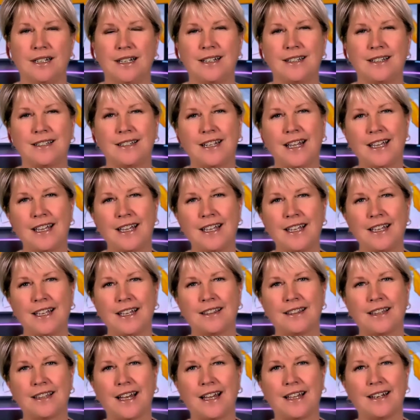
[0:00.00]
It's taking
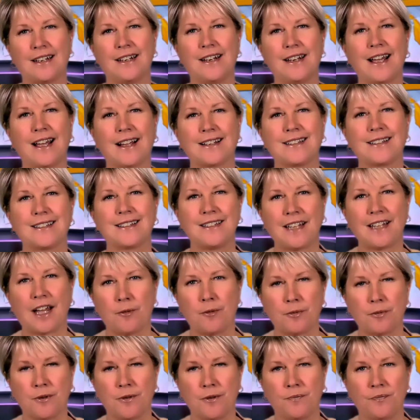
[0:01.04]
it that next step